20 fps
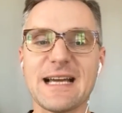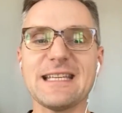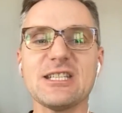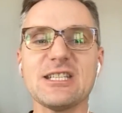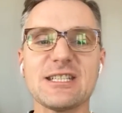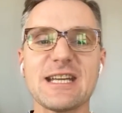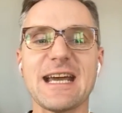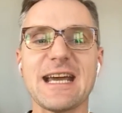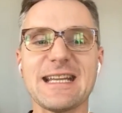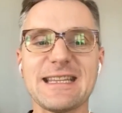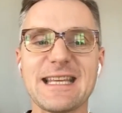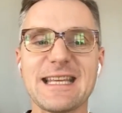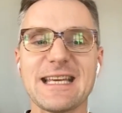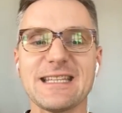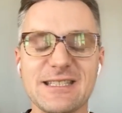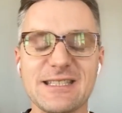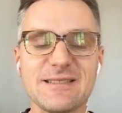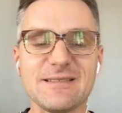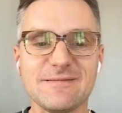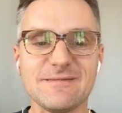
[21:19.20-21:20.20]
They're
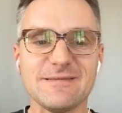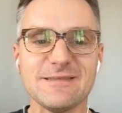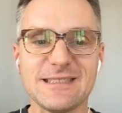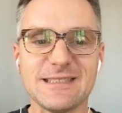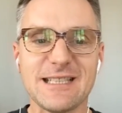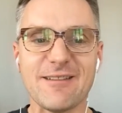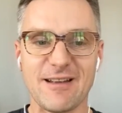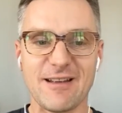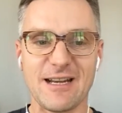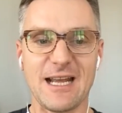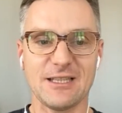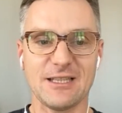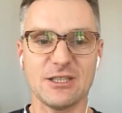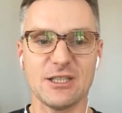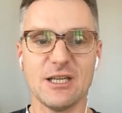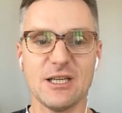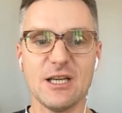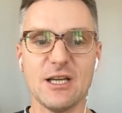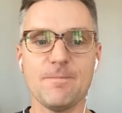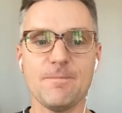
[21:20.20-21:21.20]
saying this to get
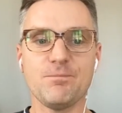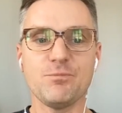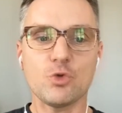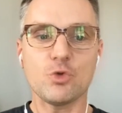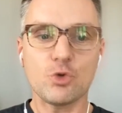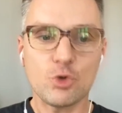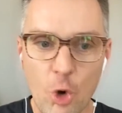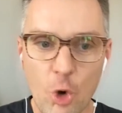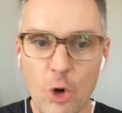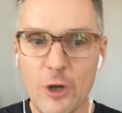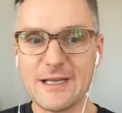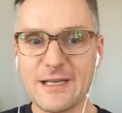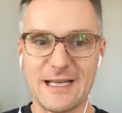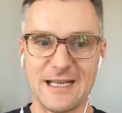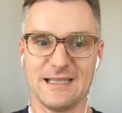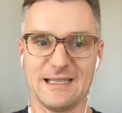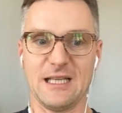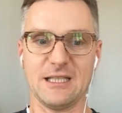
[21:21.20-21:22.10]
Zelensky to comment.